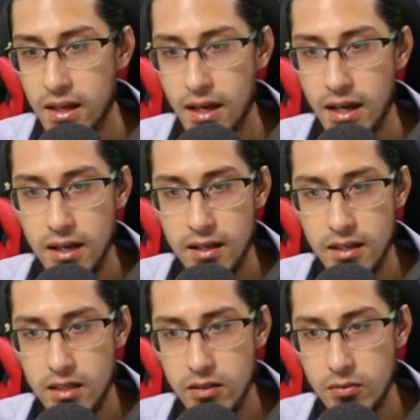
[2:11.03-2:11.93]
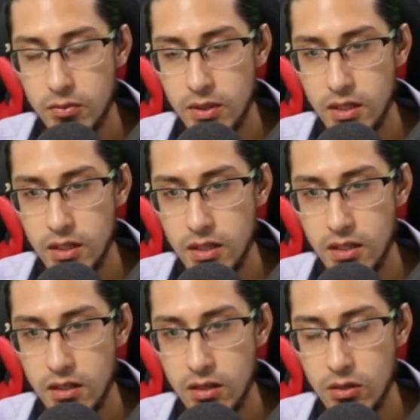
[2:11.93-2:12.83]
And if we
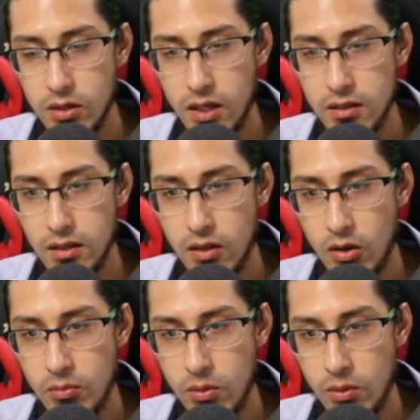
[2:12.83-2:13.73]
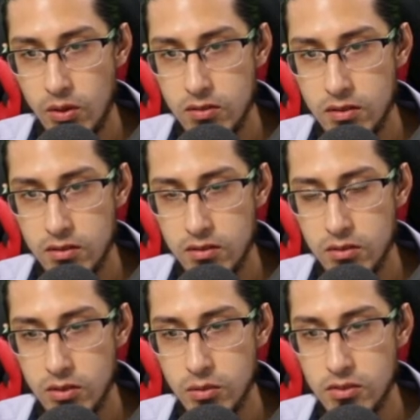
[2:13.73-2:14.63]
look at the combo boxes,
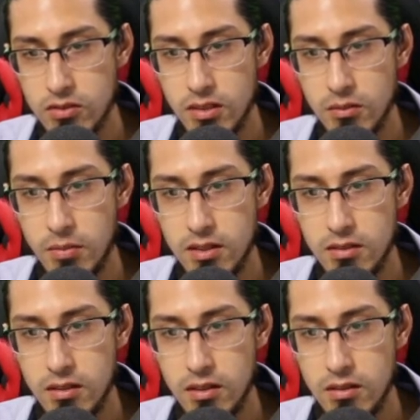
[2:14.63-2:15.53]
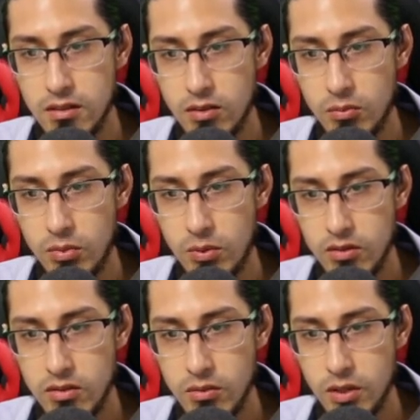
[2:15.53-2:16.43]
you will see that basically in these combo
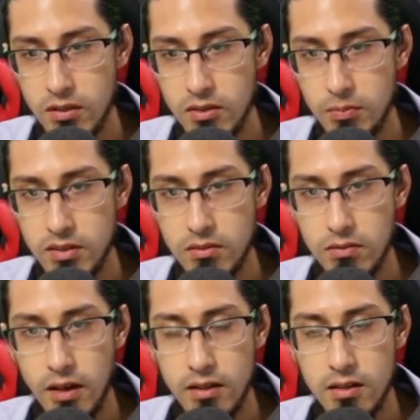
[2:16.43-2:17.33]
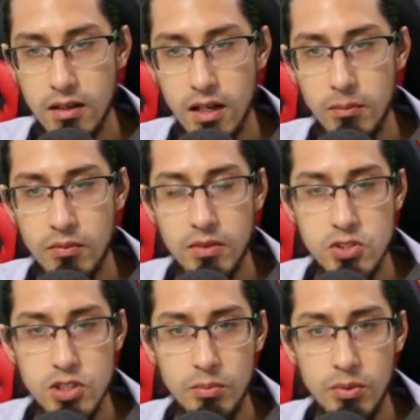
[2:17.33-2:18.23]
boxes we have specified the name of the
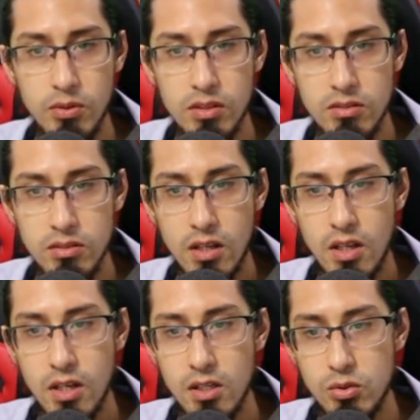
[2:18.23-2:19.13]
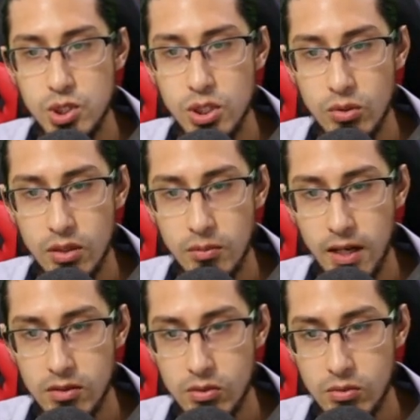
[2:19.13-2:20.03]
SharePoint list to show the
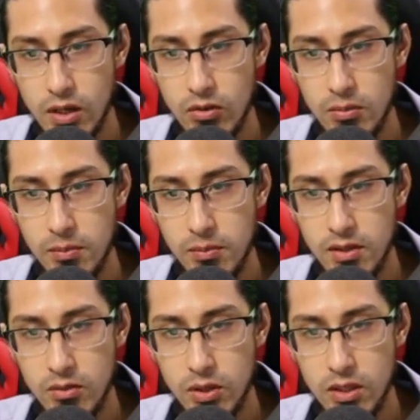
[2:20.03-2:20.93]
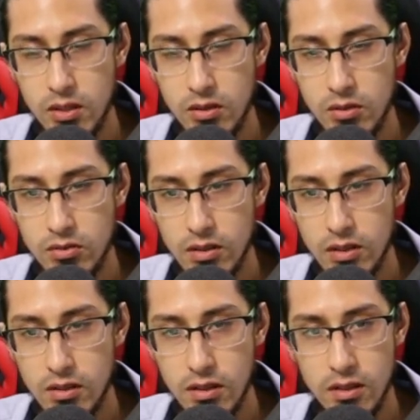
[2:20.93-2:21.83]
values, right? Remember that we need to
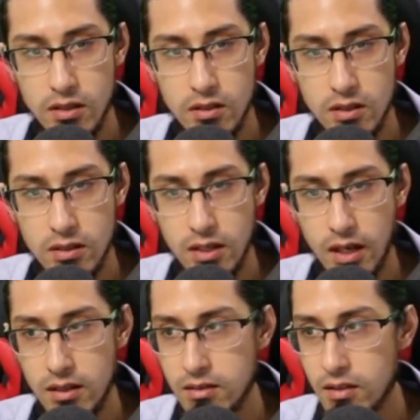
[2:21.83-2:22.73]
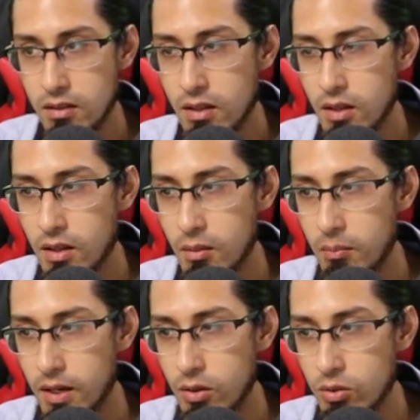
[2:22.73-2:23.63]
select the item,
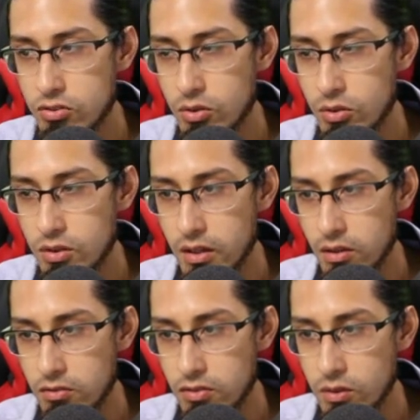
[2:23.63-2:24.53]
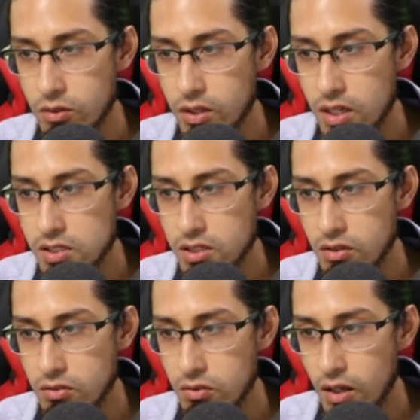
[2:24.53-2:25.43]
but also in the
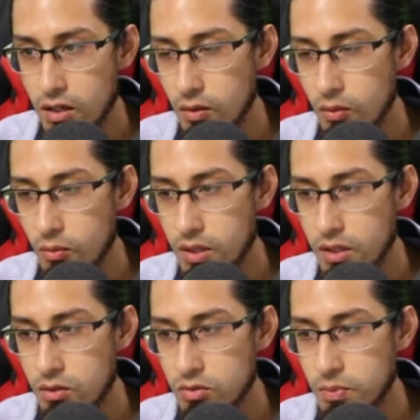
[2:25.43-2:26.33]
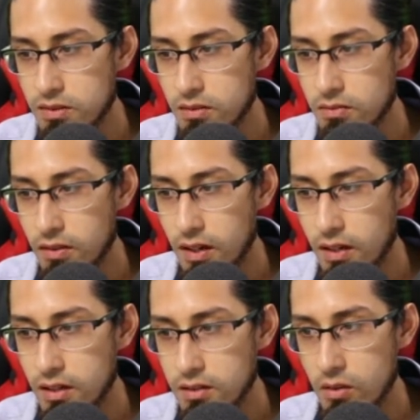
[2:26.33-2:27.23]
configurations, right? We need to
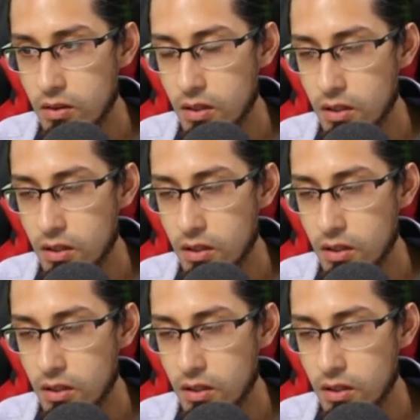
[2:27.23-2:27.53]
specify this.